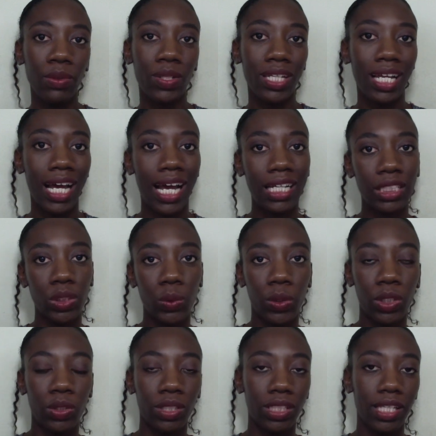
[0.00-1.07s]
You can add to
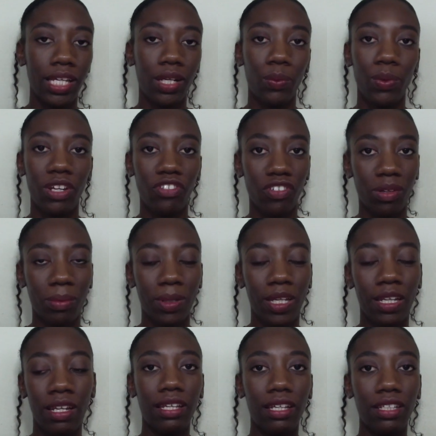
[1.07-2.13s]
it. You can take away from it.